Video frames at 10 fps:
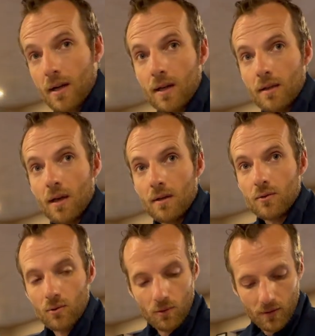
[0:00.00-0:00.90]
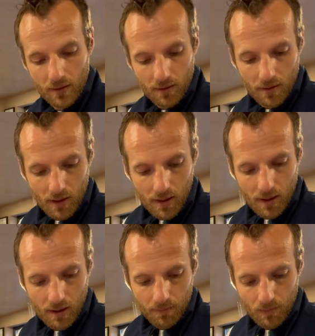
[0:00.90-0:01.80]
aka story,
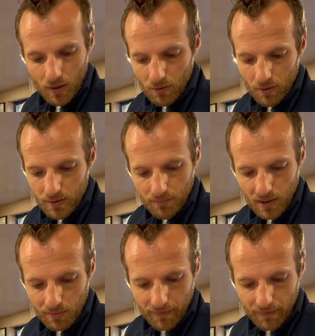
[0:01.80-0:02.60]
across multiple